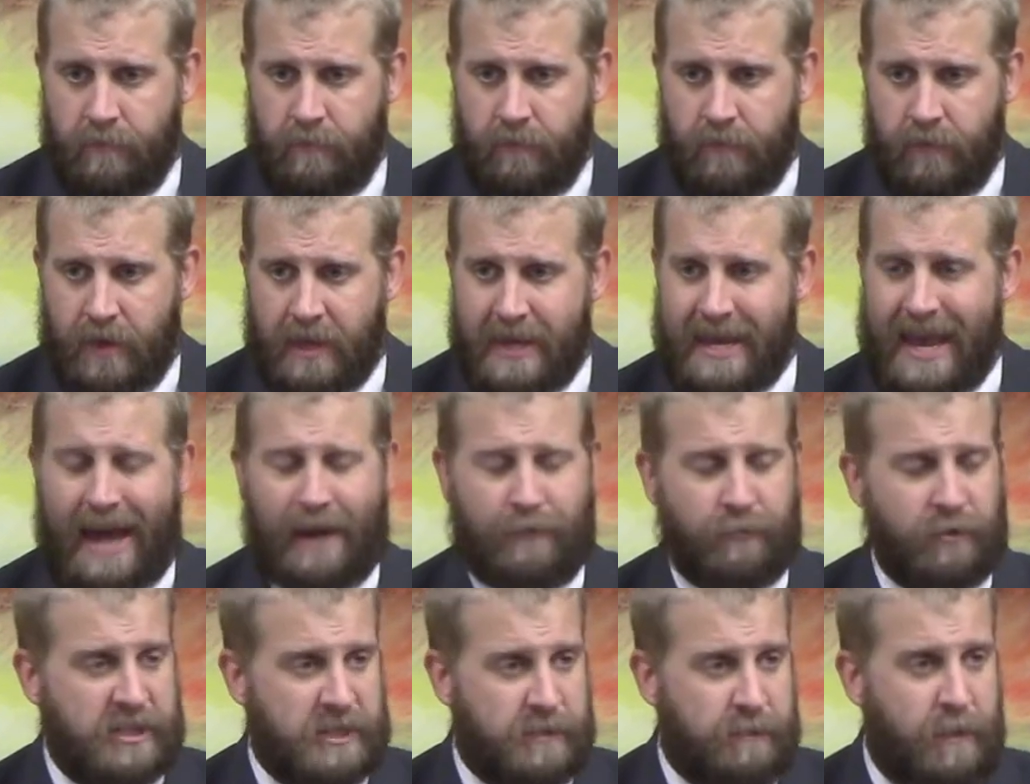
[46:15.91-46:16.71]
He
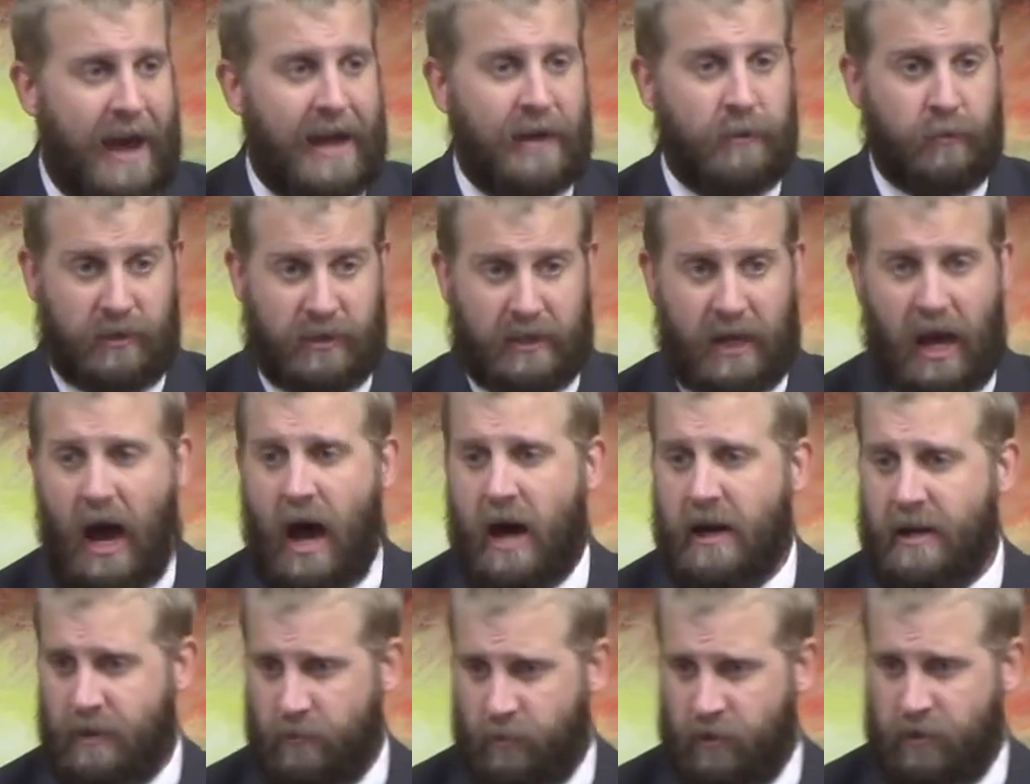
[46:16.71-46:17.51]
had respect with
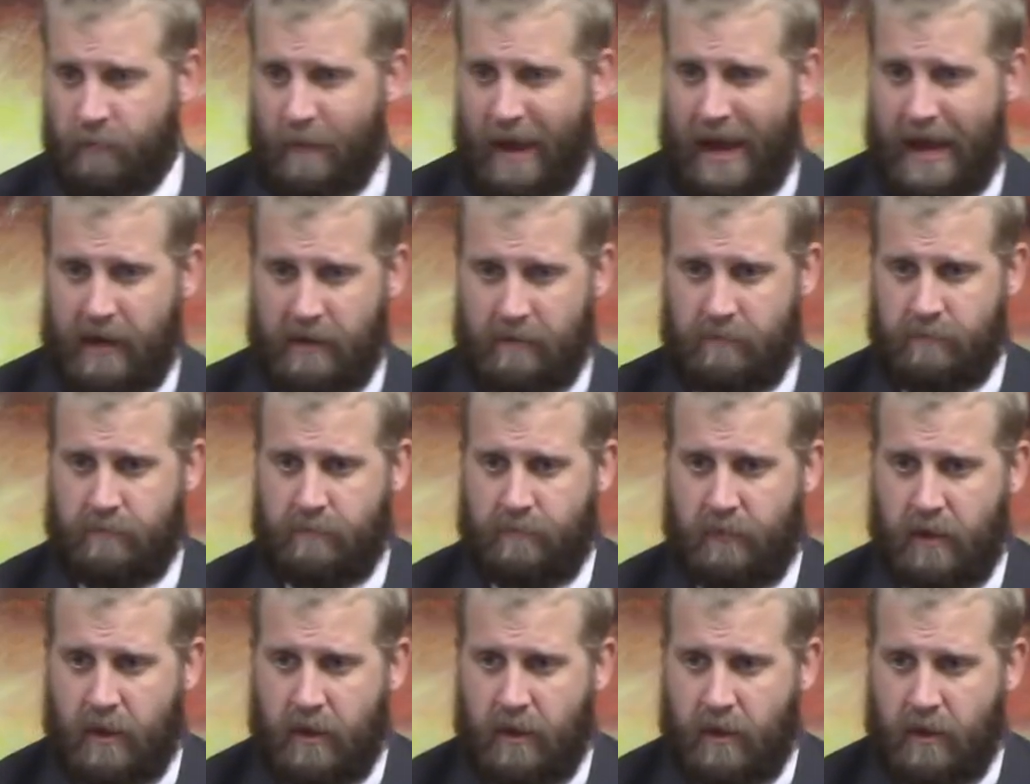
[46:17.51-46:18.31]
God and with man.
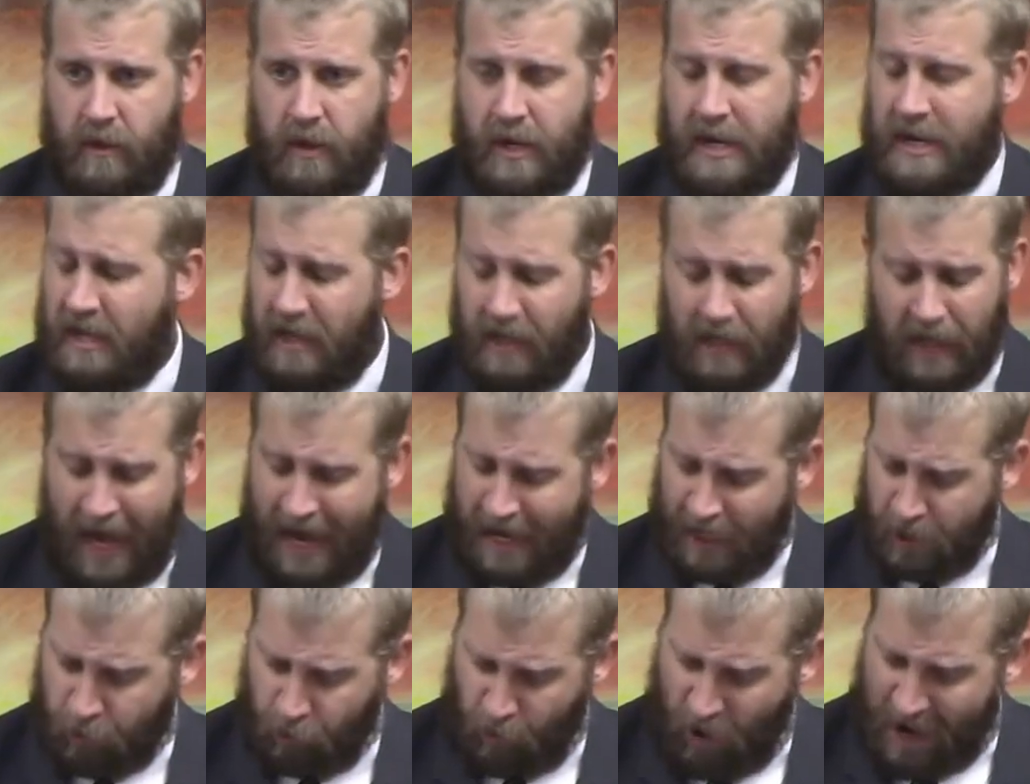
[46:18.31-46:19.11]
He did a
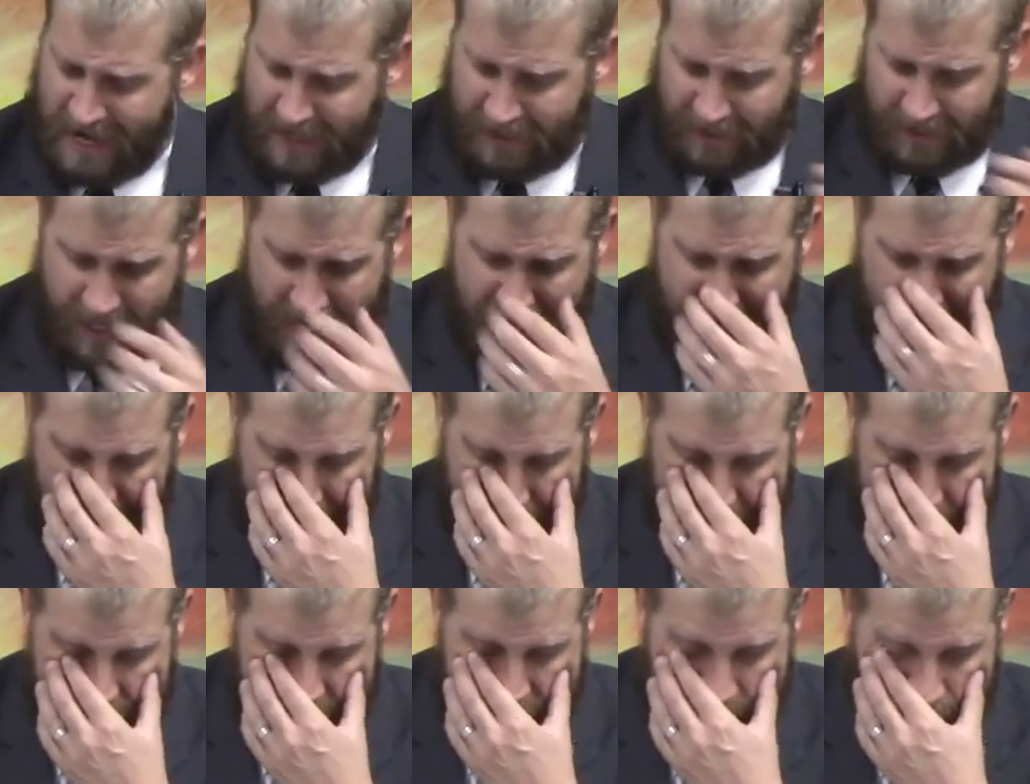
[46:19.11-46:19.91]
lot of great
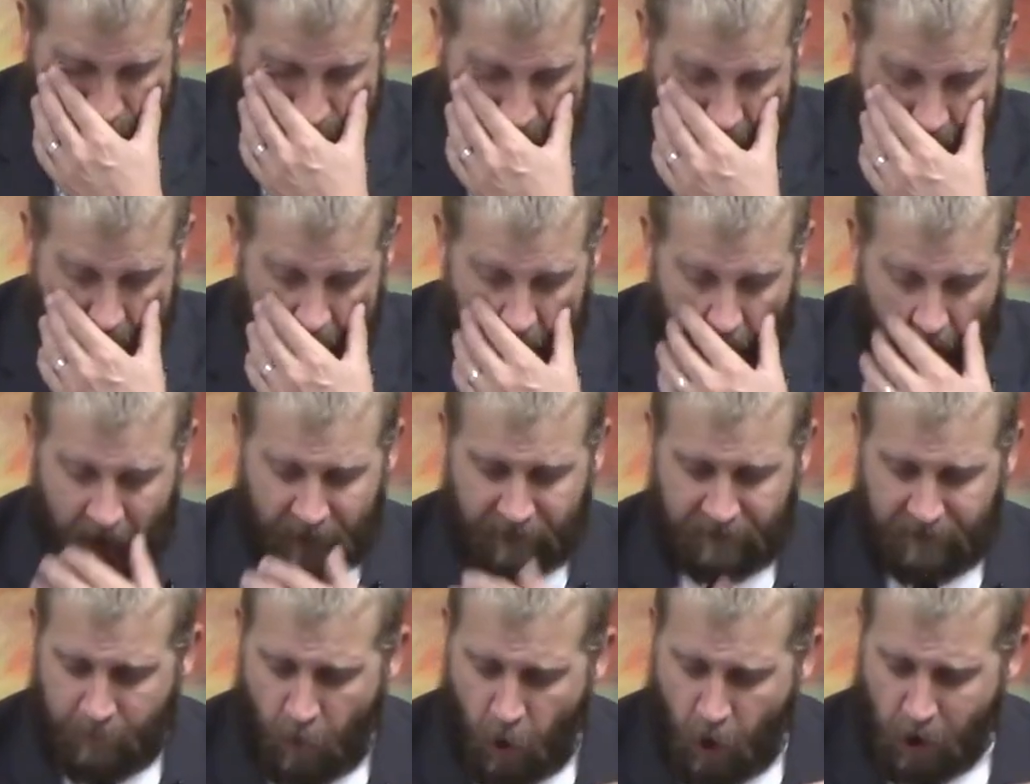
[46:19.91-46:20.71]
things.
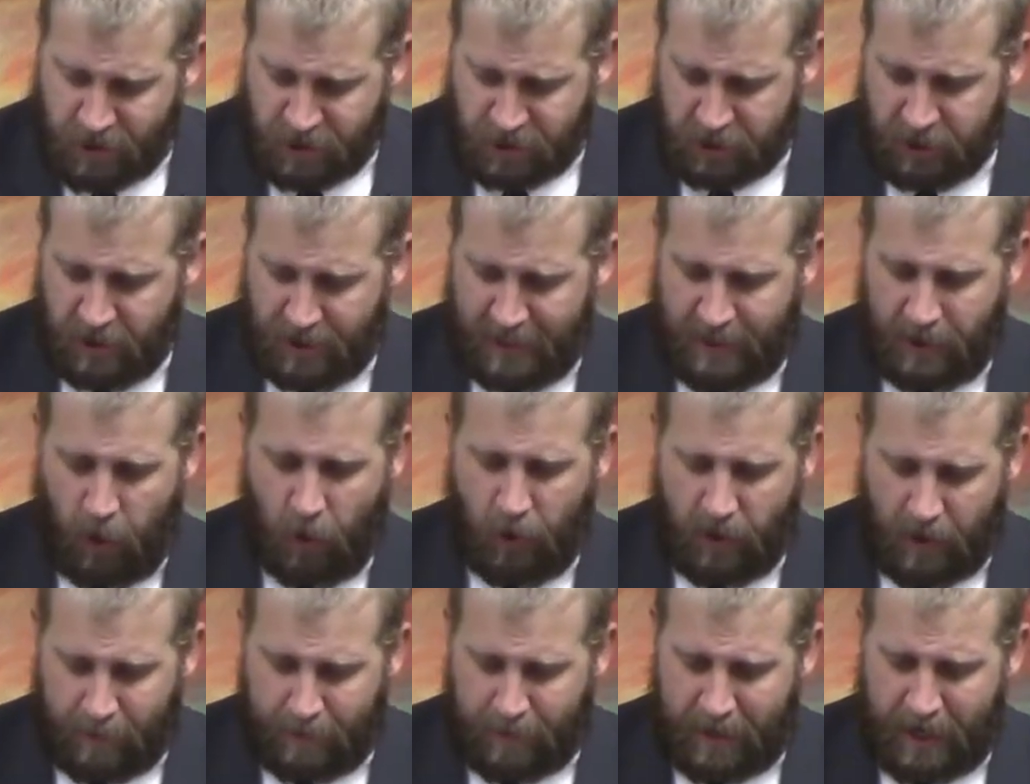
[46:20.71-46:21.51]
Unfortunately,
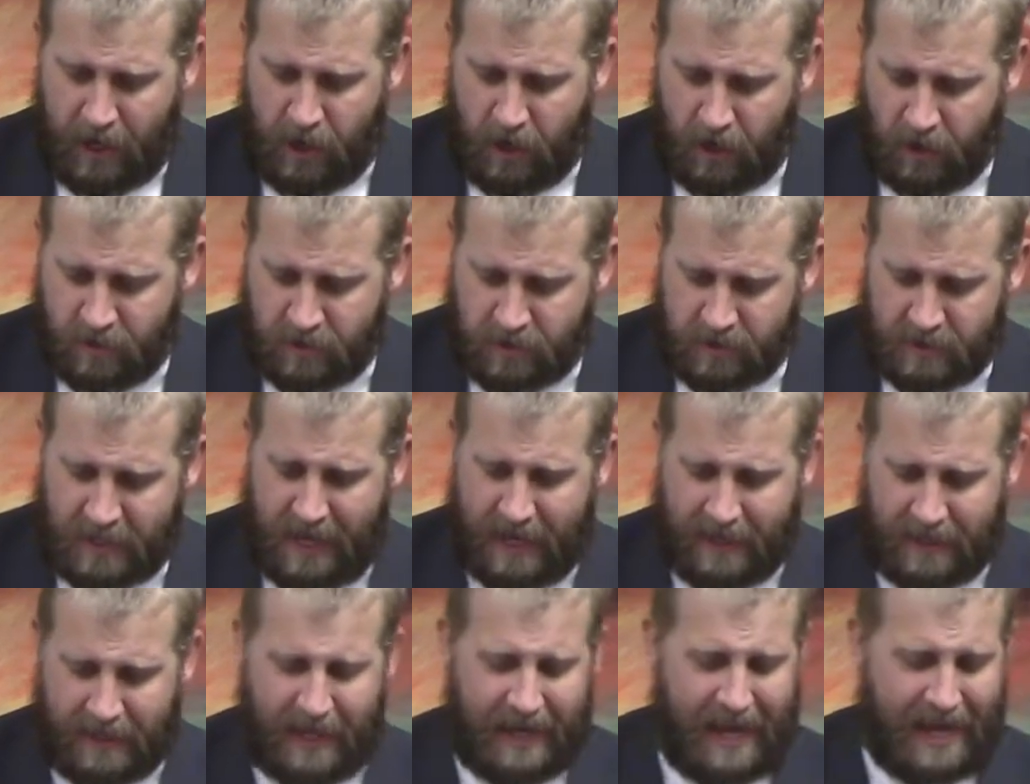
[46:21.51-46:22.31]
though, it appears
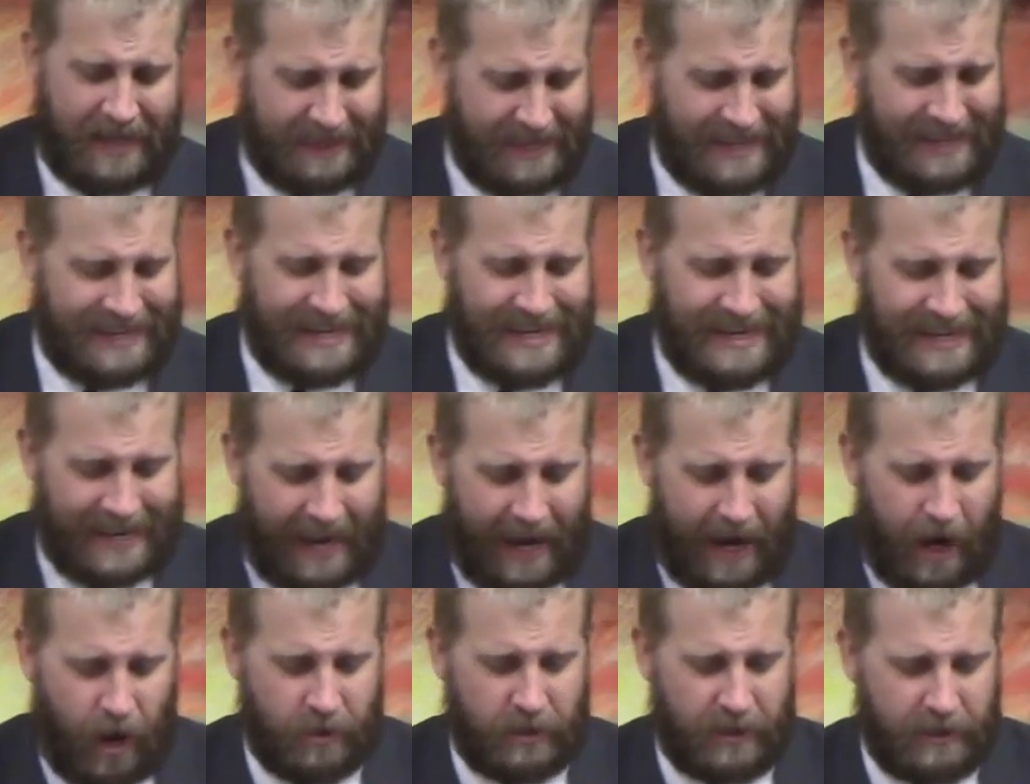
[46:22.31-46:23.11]
that, that I think he
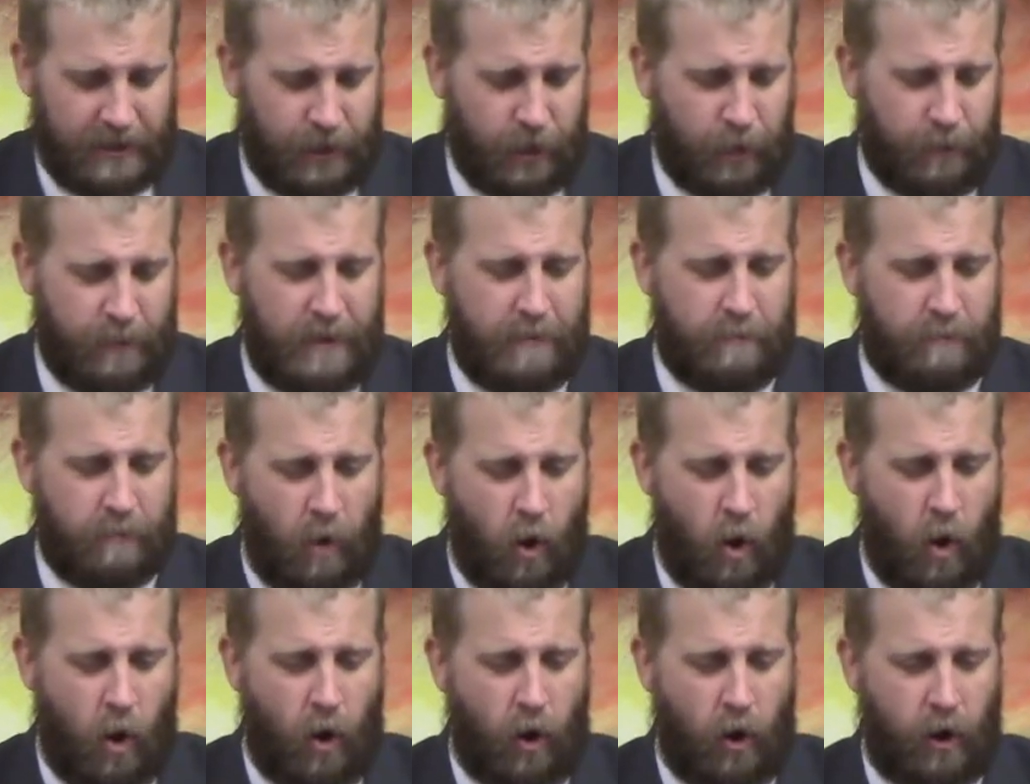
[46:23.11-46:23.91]
cared a little bit
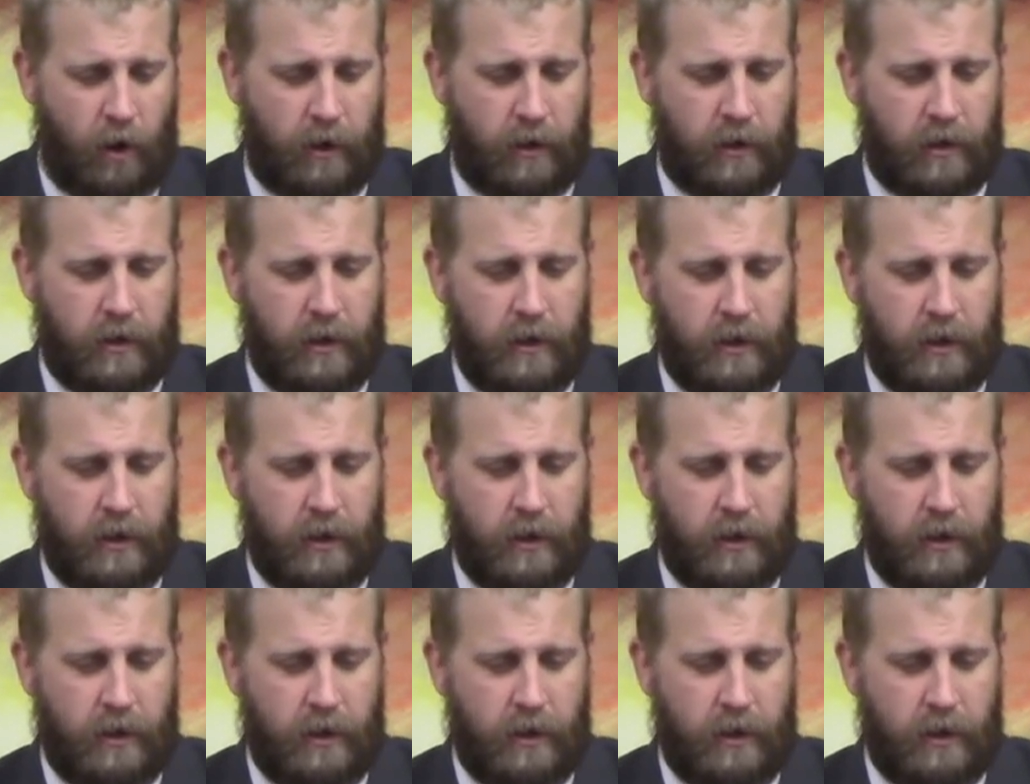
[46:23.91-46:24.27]
more